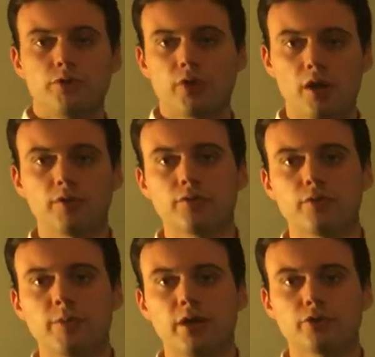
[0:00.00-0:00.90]
solving
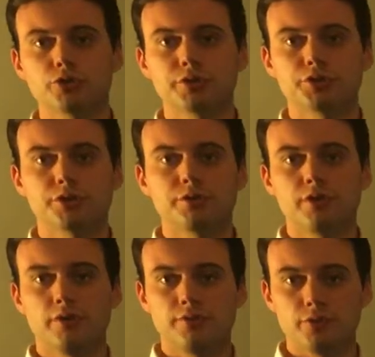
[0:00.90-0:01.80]
for malnutrition
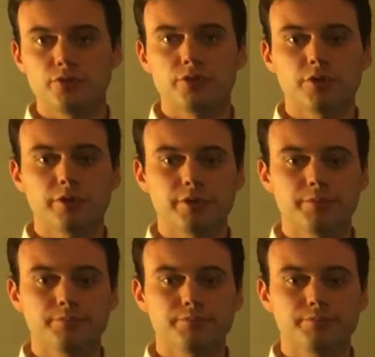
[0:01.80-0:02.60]
and food security.